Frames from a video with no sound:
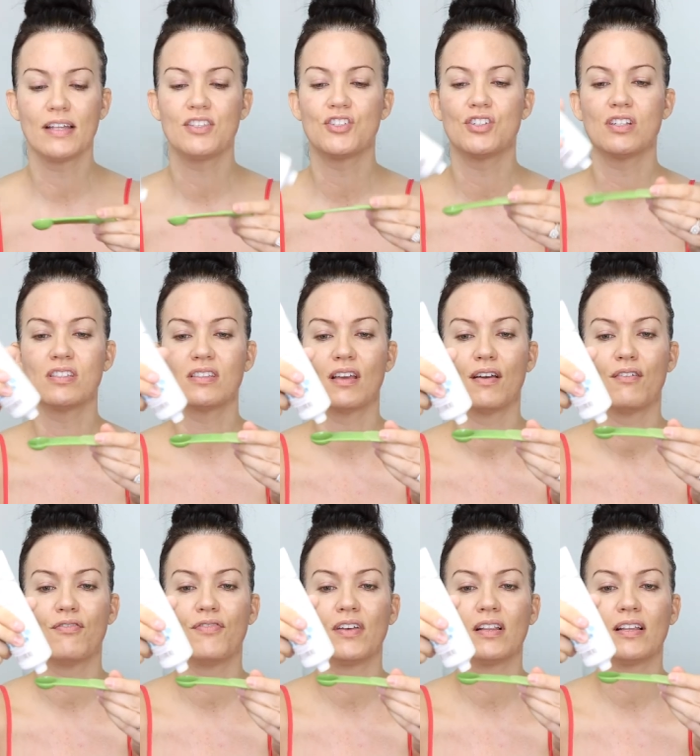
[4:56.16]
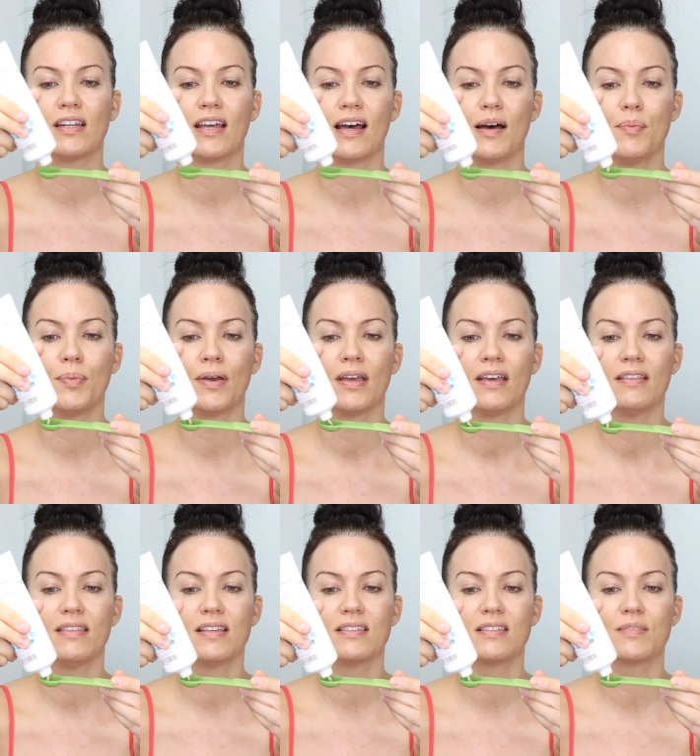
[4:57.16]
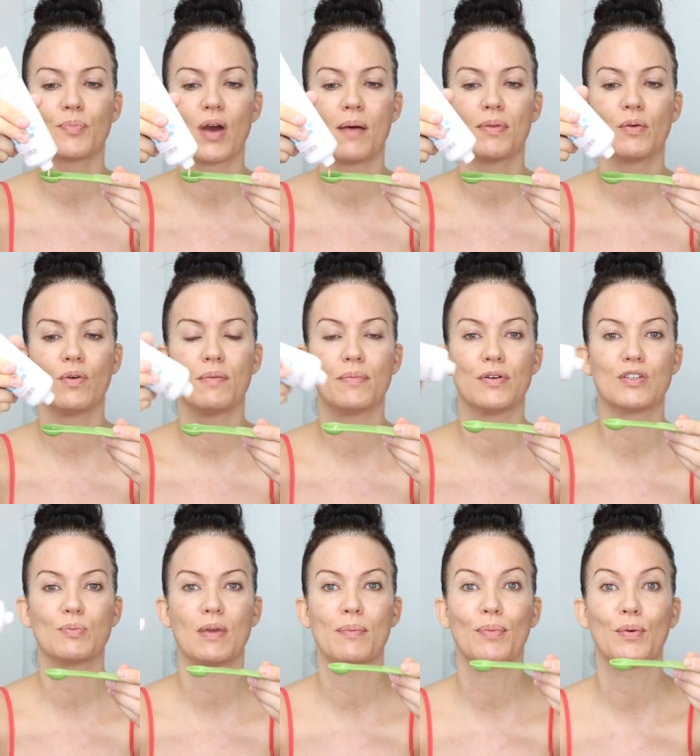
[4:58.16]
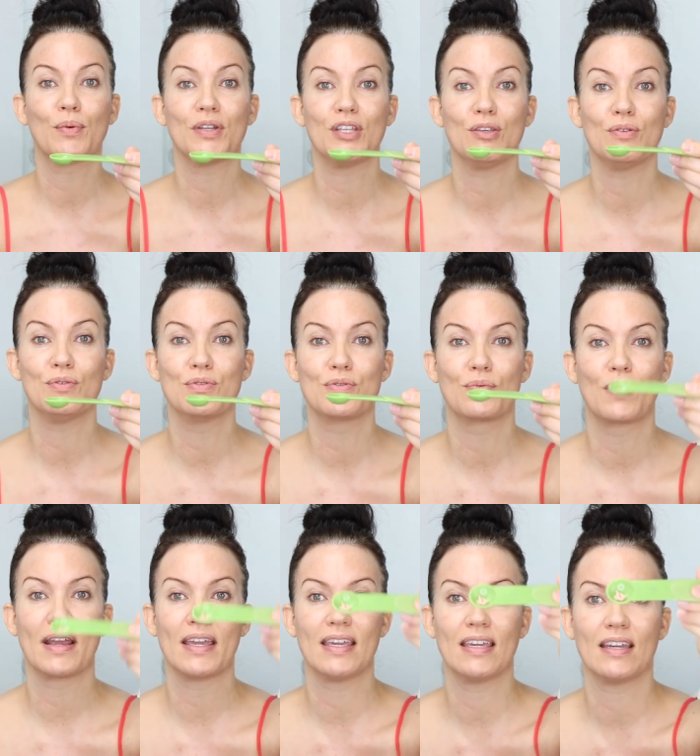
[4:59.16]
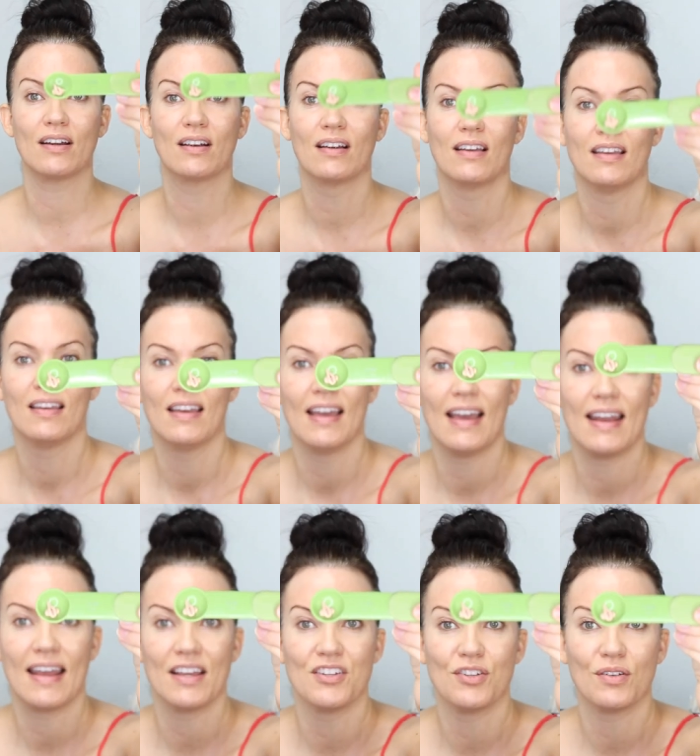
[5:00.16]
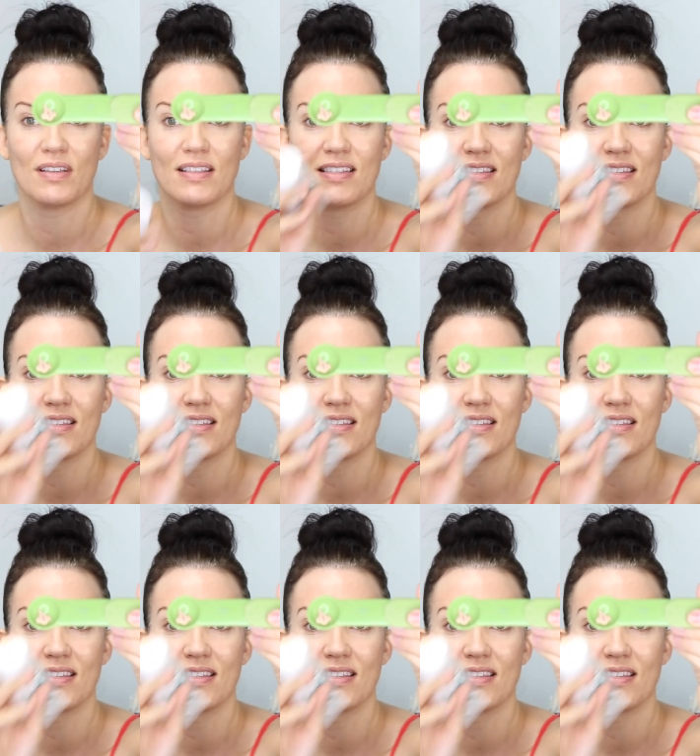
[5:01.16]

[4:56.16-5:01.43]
let's just fill it up This is probably what most people would use right here. And as you can